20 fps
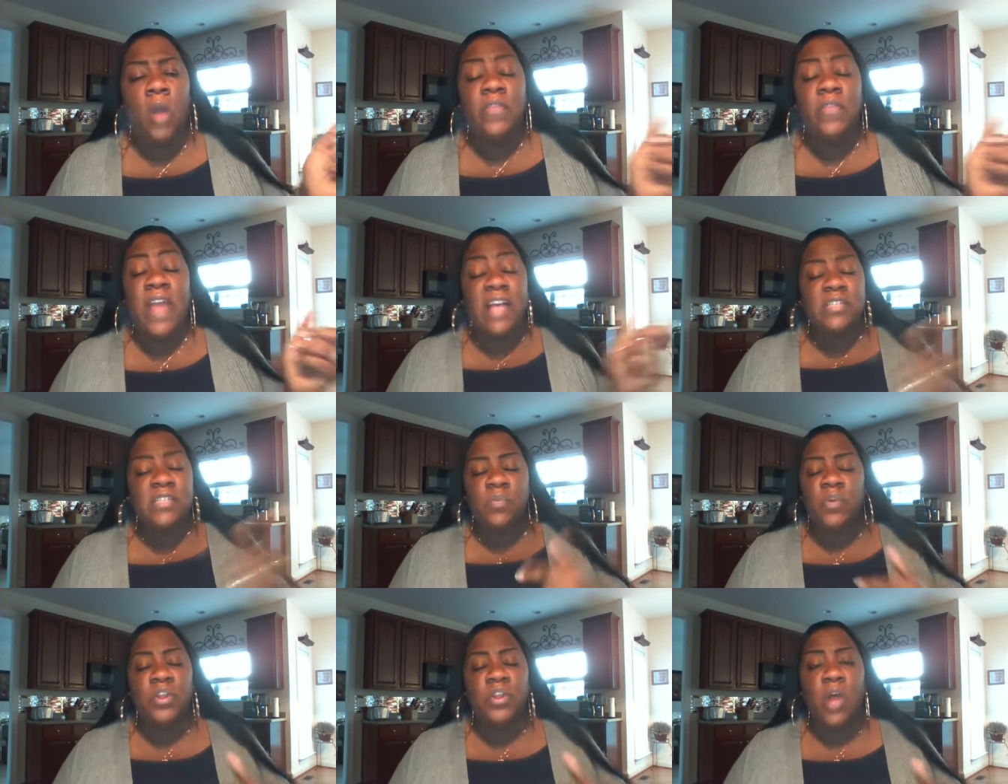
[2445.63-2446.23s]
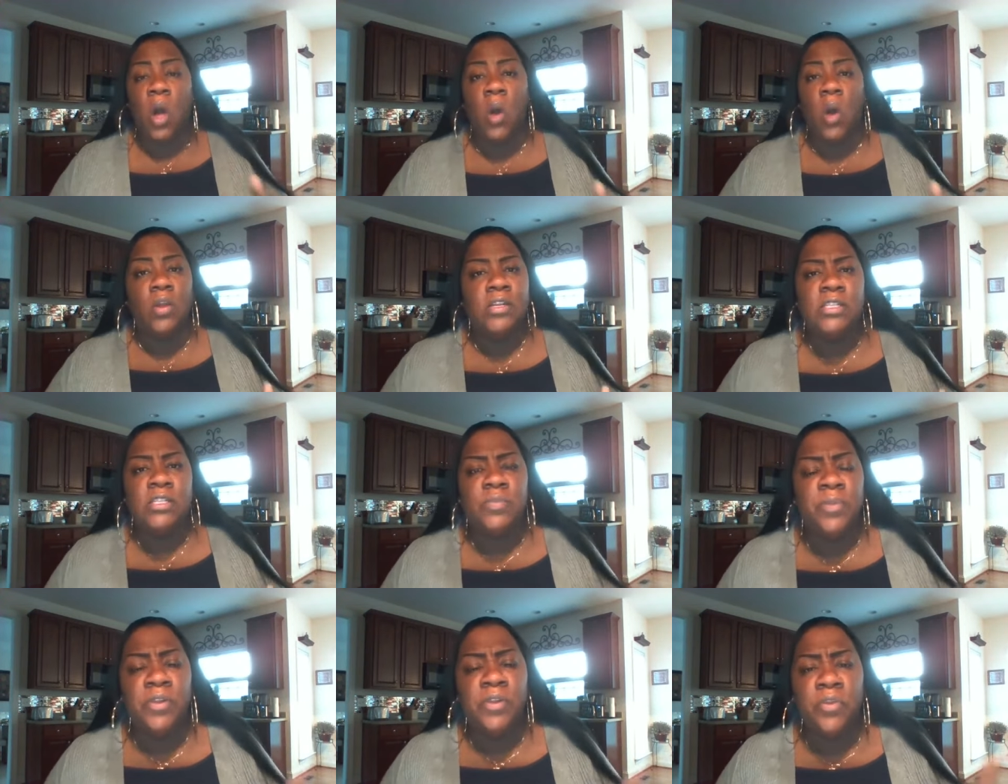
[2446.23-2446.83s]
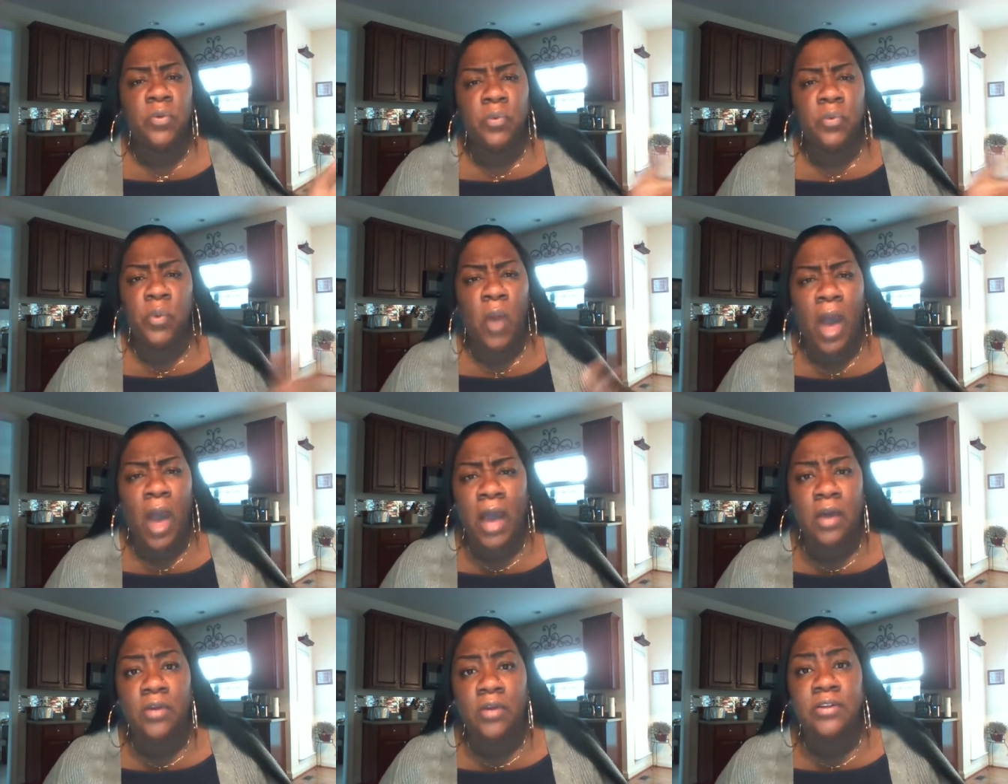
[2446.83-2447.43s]
That's where the Holy Spirit, the Ruach
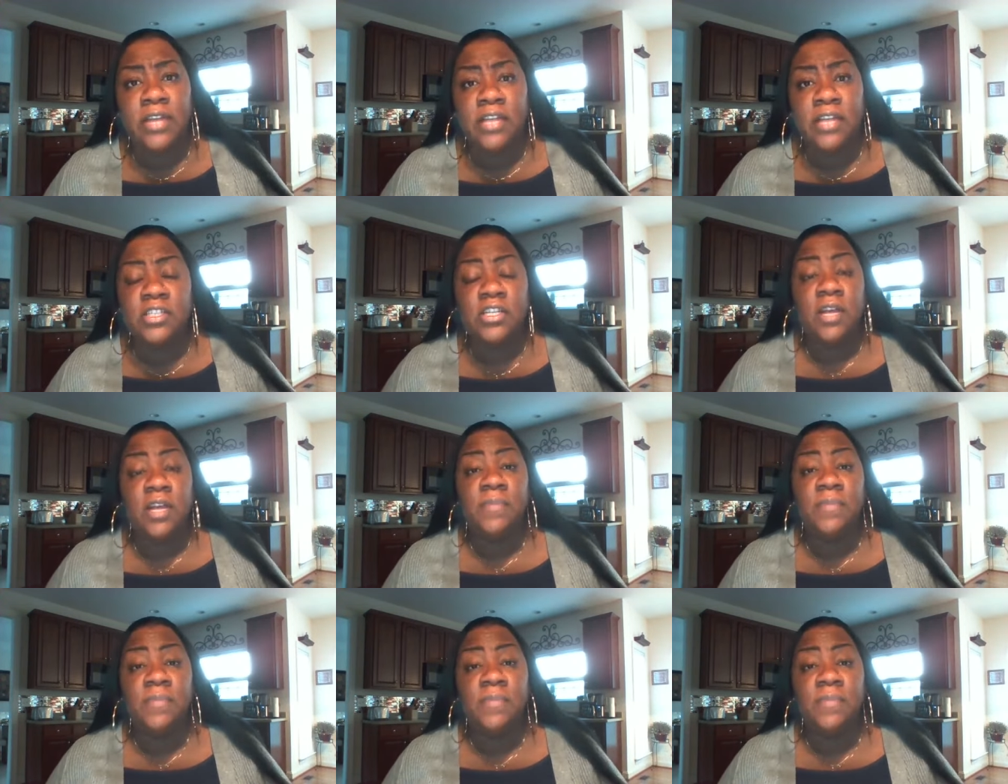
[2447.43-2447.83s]
Hakodesh,